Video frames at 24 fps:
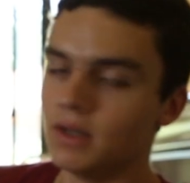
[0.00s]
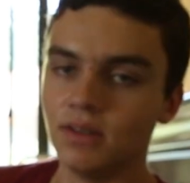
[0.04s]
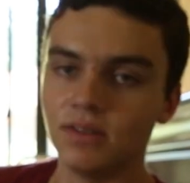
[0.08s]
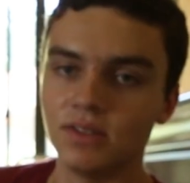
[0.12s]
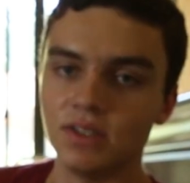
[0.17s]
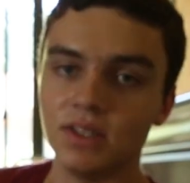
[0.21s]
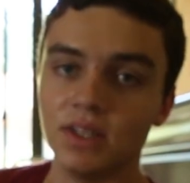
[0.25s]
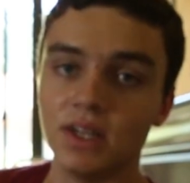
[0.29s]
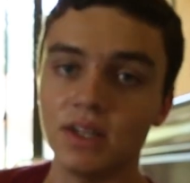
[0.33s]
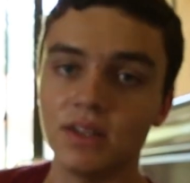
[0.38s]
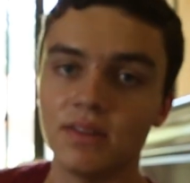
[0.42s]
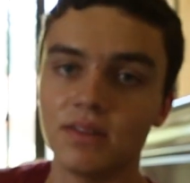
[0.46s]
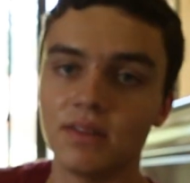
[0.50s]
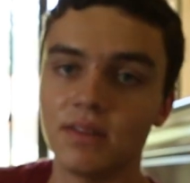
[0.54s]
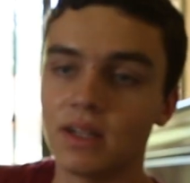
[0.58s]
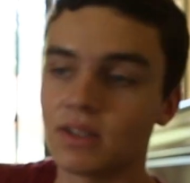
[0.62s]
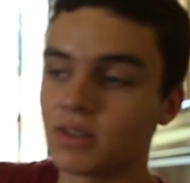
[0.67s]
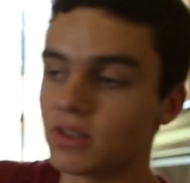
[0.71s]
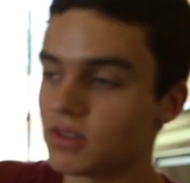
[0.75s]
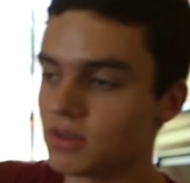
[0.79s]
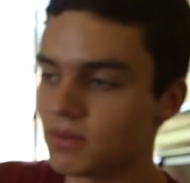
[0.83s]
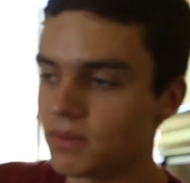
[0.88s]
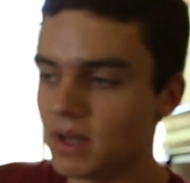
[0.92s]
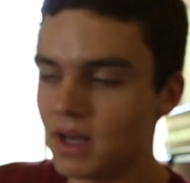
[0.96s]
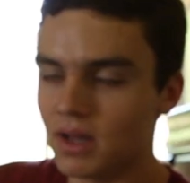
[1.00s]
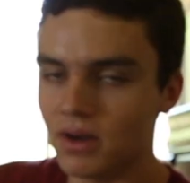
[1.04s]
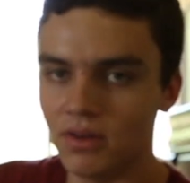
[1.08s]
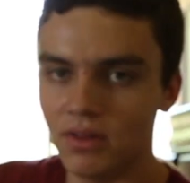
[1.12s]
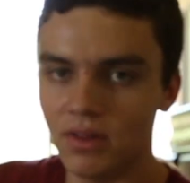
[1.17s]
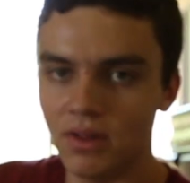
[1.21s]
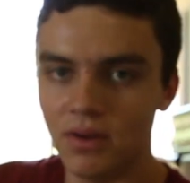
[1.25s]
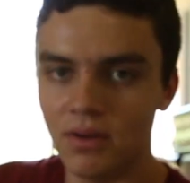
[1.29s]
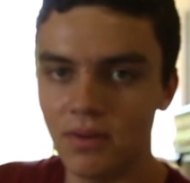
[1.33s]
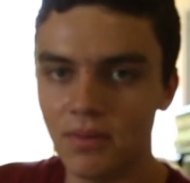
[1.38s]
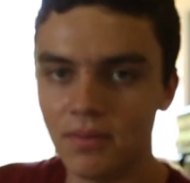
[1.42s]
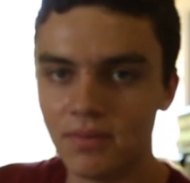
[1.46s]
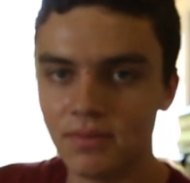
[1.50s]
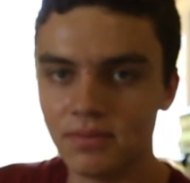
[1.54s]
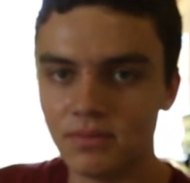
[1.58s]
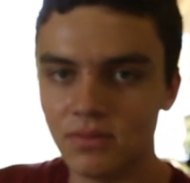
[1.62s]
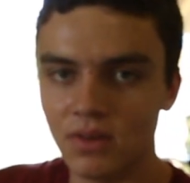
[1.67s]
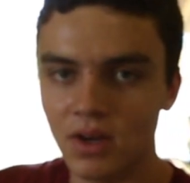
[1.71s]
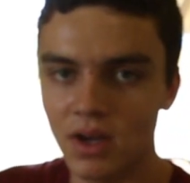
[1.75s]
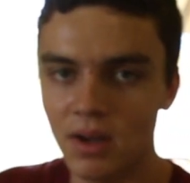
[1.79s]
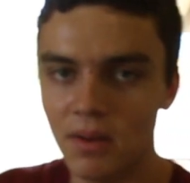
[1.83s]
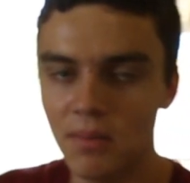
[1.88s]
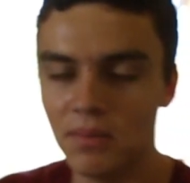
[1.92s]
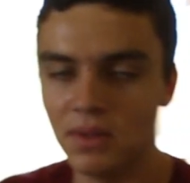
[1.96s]
see, that doesn't matter though,
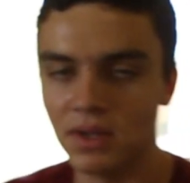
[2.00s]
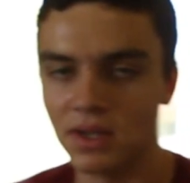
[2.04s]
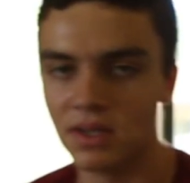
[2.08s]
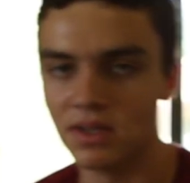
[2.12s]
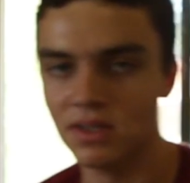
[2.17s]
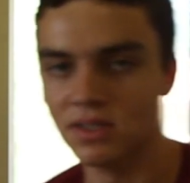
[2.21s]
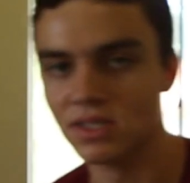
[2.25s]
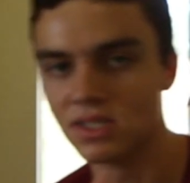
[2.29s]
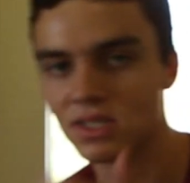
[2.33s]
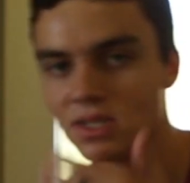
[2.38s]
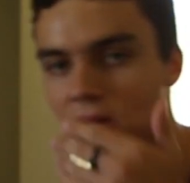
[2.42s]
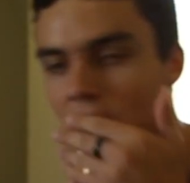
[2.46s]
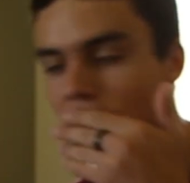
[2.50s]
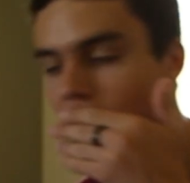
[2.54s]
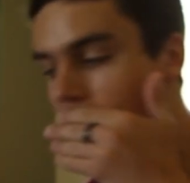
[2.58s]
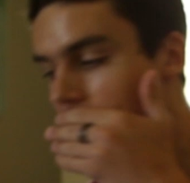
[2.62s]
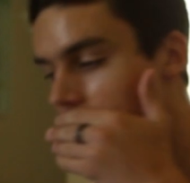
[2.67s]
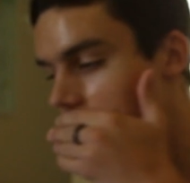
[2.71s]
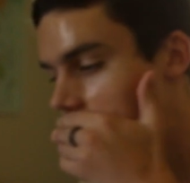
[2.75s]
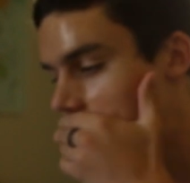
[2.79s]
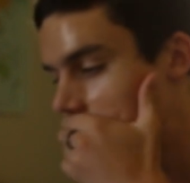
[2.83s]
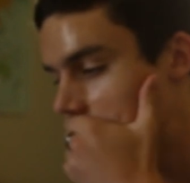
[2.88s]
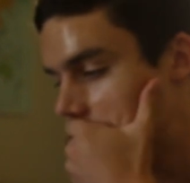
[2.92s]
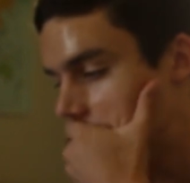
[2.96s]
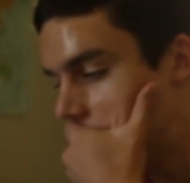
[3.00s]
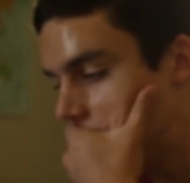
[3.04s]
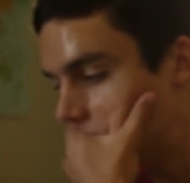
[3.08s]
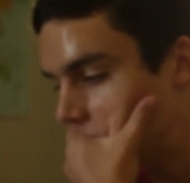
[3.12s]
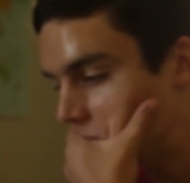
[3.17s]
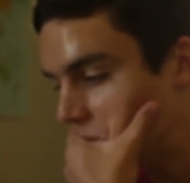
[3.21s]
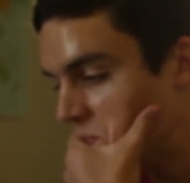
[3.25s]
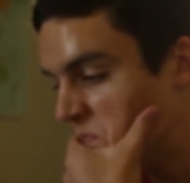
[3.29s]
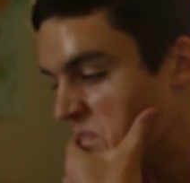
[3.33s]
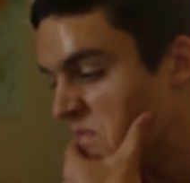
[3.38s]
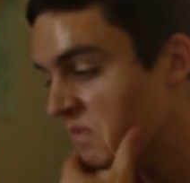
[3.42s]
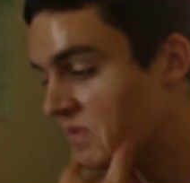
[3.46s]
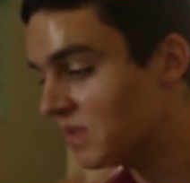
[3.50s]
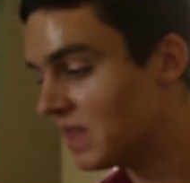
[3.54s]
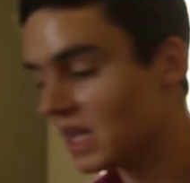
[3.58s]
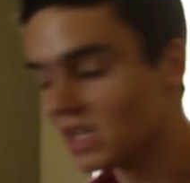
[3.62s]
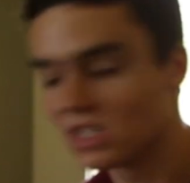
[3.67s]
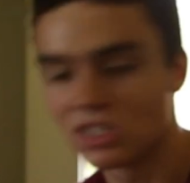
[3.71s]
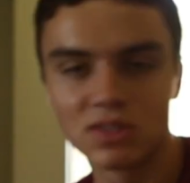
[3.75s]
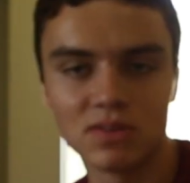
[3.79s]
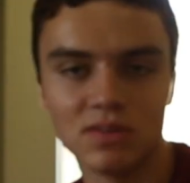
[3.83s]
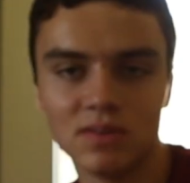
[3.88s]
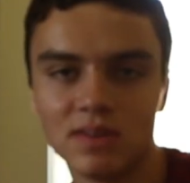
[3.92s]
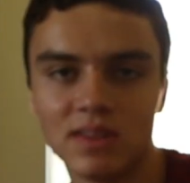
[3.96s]
right? Because
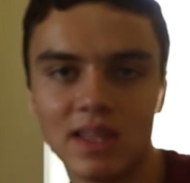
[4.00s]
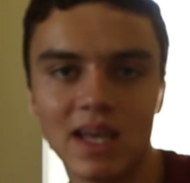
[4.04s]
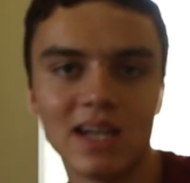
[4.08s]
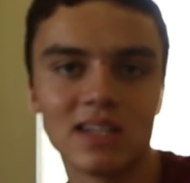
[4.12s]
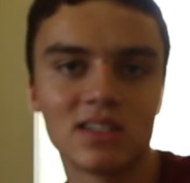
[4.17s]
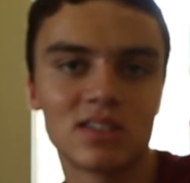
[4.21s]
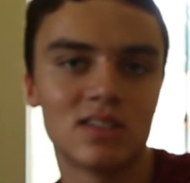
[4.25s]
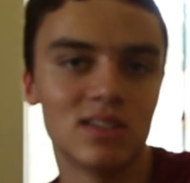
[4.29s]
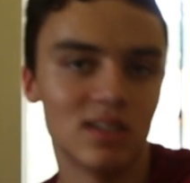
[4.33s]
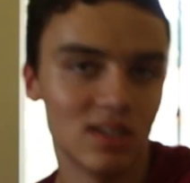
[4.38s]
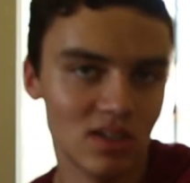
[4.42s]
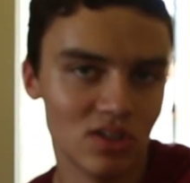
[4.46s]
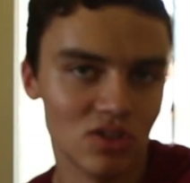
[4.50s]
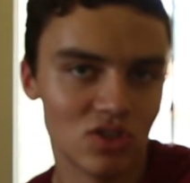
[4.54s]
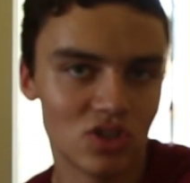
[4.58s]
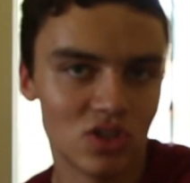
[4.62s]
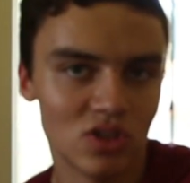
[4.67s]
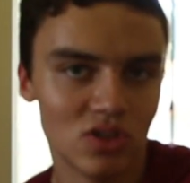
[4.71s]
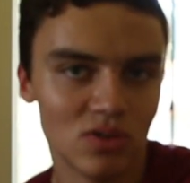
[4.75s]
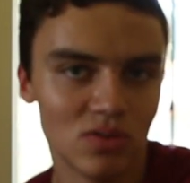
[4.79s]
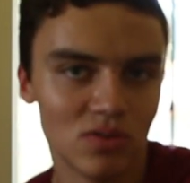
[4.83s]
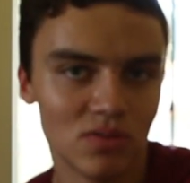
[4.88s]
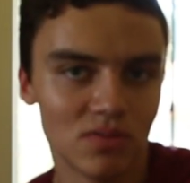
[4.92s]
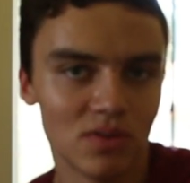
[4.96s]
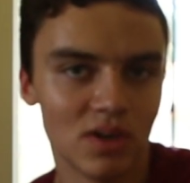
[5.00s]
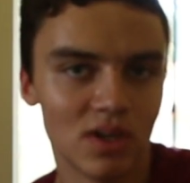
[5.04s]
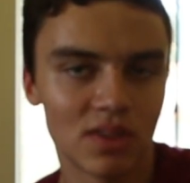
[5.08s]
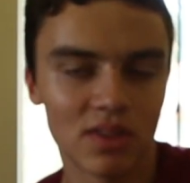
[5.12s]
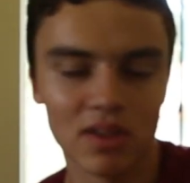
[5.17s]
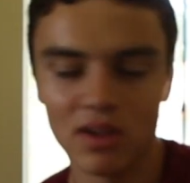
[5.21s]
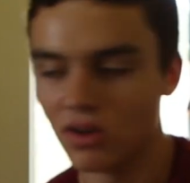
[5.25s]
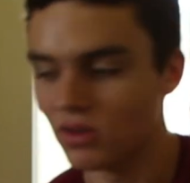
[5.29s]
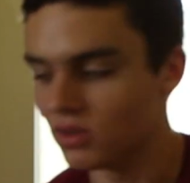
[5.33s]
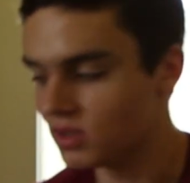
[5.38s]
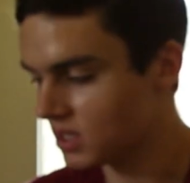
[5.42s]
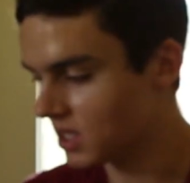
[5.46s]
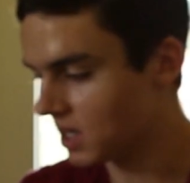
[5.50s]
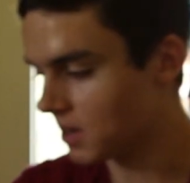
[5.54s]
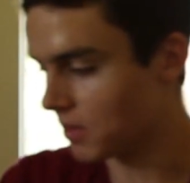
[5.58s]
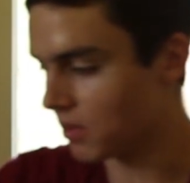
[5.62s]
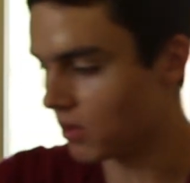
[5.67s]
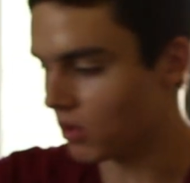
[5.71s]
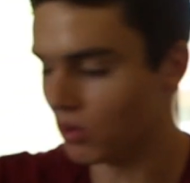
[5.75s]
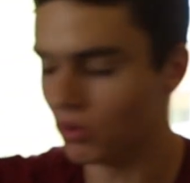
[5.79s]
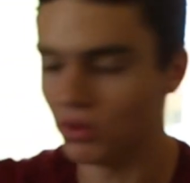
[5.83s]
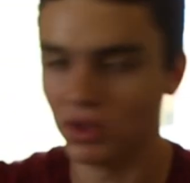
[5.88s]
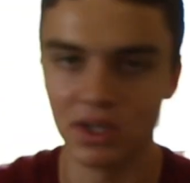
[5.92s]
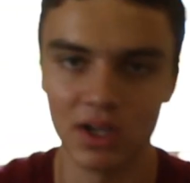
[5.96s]
that's the issue right there, is that I'm
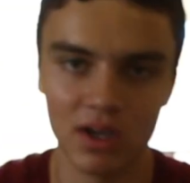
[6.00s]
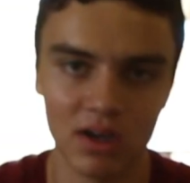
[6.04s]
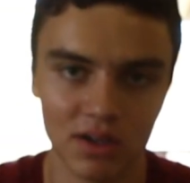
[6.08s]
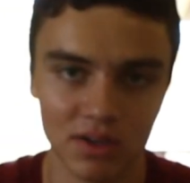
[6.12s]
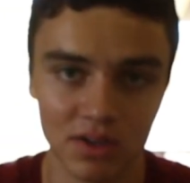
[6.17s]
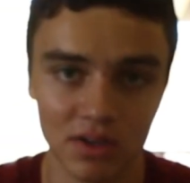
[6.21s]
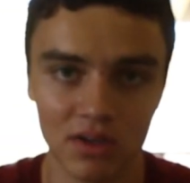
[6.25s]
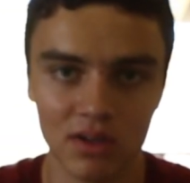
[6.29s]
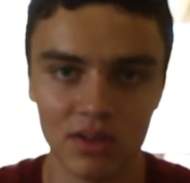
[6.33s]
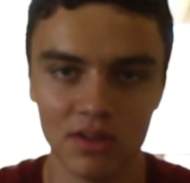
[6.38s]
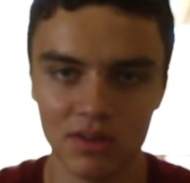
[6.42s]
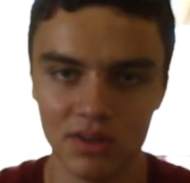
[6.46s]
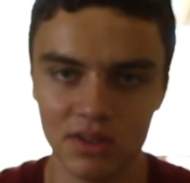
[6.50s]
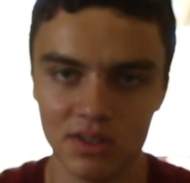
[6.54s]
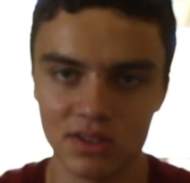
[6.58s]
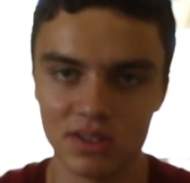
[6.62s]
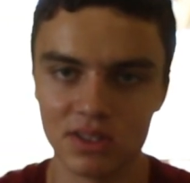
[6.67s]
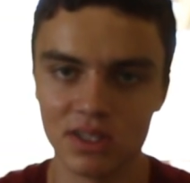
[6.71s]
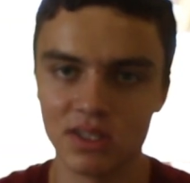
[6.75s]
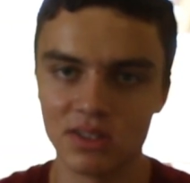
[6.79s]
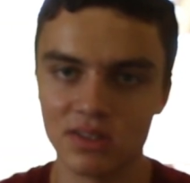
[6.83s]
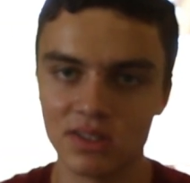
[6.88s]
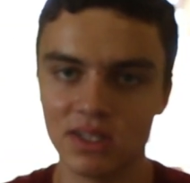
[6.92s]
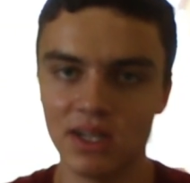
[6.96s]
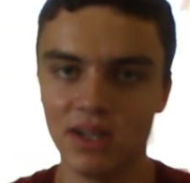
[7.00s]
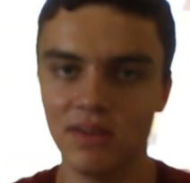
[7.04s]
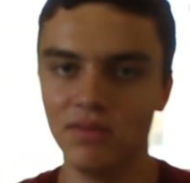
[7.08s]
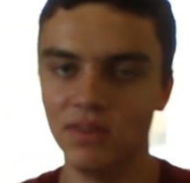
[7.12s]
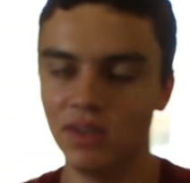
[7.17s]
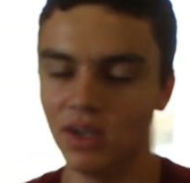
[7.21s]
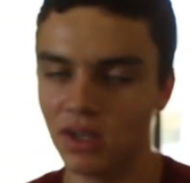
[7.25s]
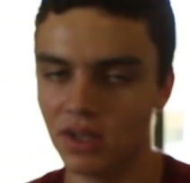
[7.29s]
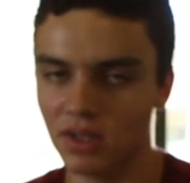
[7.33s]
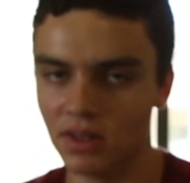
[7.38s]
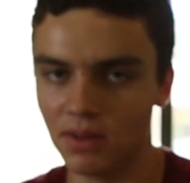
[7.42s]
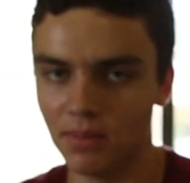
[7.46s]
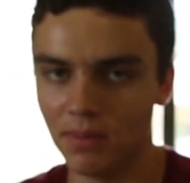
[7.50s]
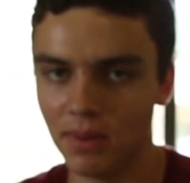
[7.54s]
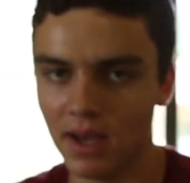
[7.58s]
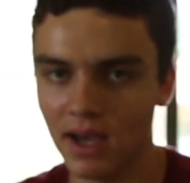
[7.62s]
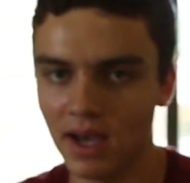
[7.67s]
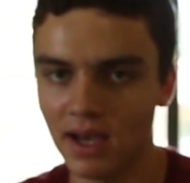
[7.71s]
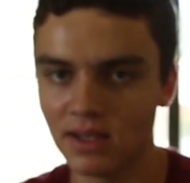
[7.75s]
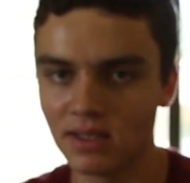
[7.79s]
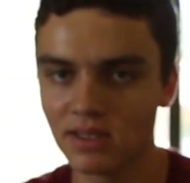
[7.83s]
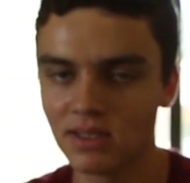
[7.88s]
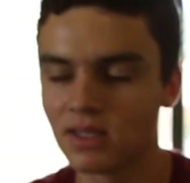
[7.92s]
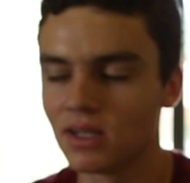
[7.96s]
holding on to all of these things that I've done in the
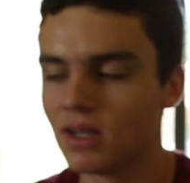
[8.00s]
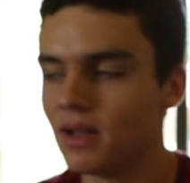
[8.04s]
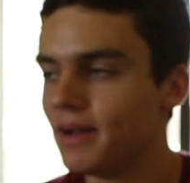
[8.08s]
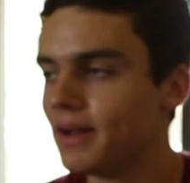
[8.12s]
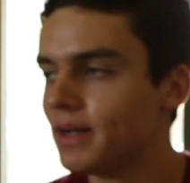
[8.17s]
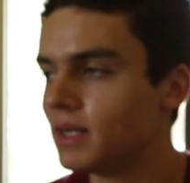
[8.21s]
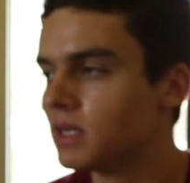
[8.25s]
past,